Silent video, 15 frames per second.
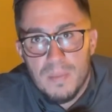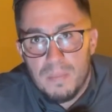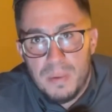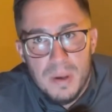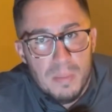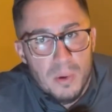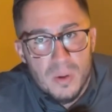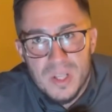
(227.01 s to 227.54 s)

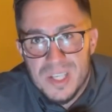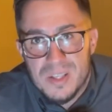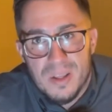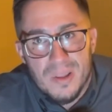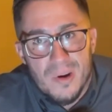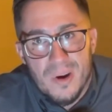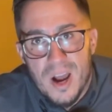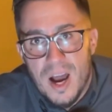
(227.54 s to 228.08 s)
people
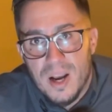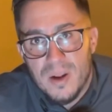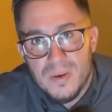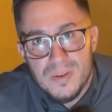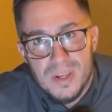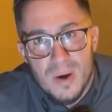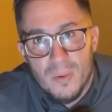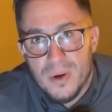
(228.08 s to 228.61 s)
listed their
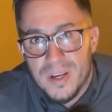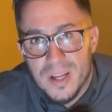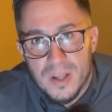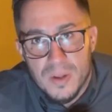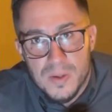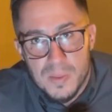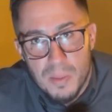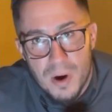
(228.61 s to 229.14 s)
condos at
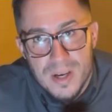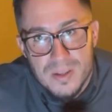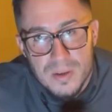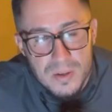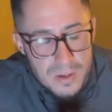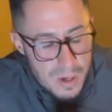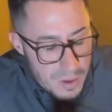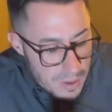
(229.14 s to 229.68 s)
ridiculous
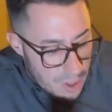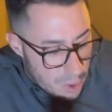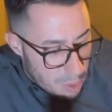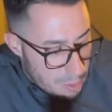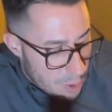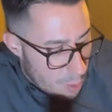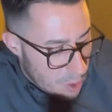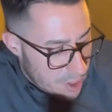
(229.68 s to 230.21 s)
prices. So that
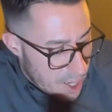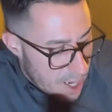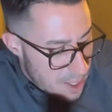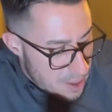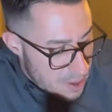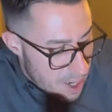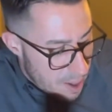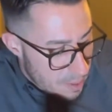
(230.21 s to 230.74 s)
could be what that
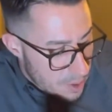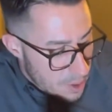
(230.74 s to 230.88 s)
is at.